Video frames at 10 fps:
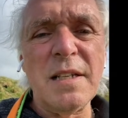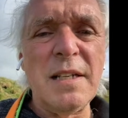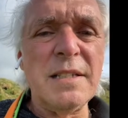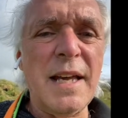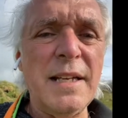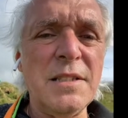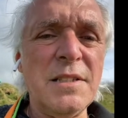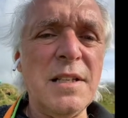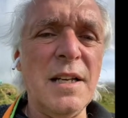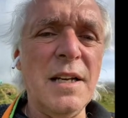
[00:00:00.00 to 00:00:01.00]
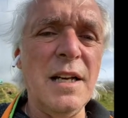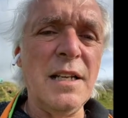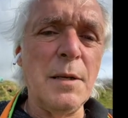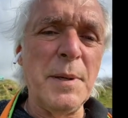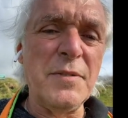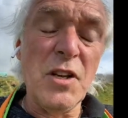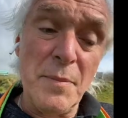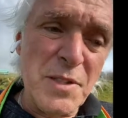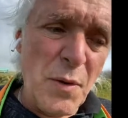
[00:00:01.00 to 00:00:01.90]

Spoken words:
and it takes a little bit of time.